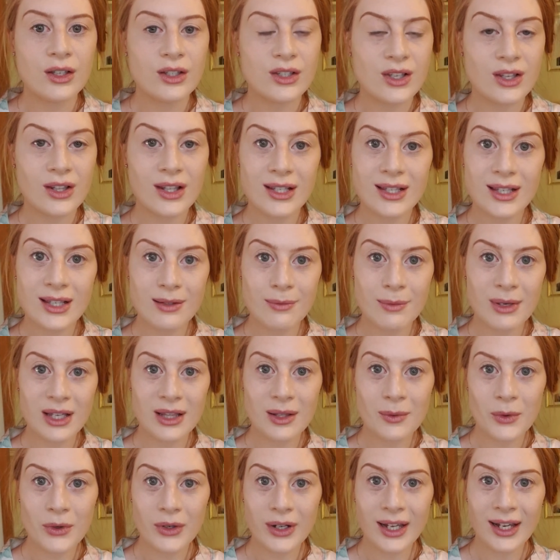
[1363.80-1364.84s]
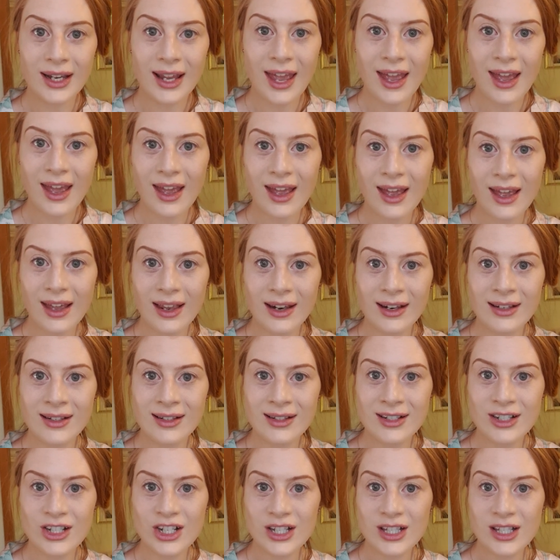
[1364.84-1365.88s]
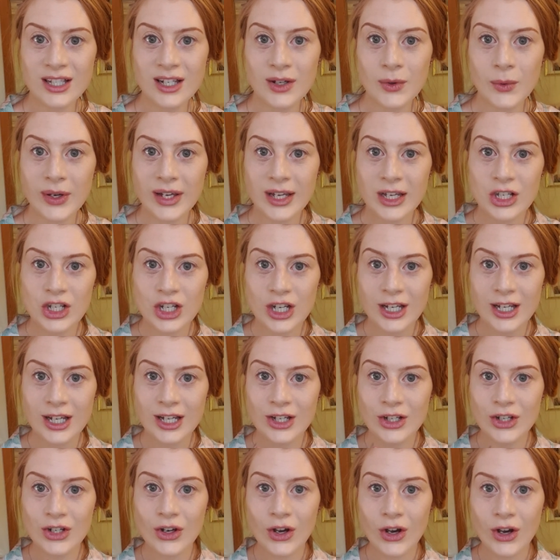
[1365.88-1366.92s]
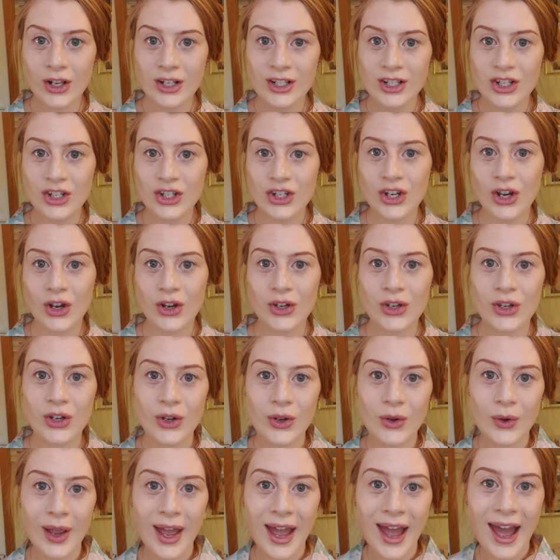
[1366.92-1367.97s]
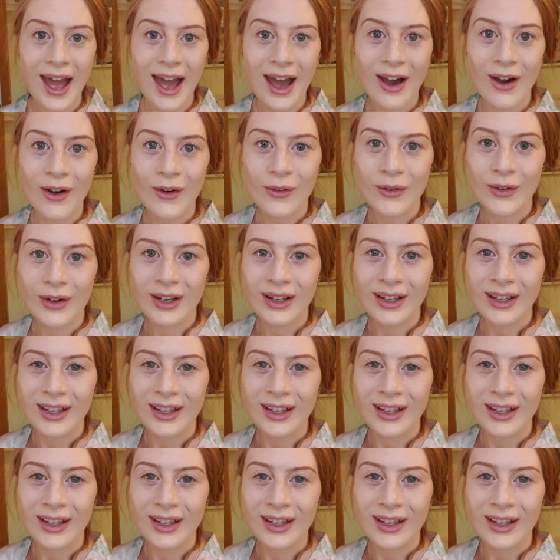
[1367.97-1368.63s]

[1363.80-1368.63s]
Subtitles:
So this is me in the morning and just a weird cheeky shot to show you how